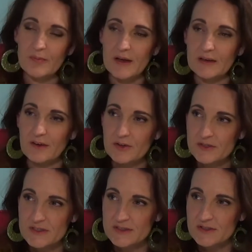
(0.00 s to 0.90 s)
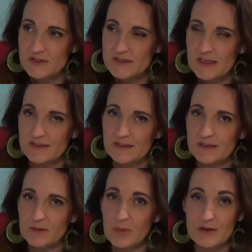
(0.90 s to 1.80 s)
my younger sister Stacy
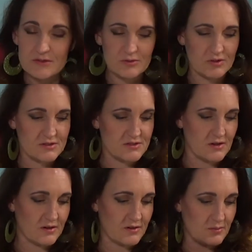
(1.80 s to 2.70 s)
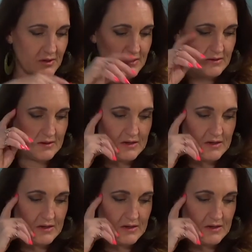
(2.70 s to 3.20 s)
is about two years younger than me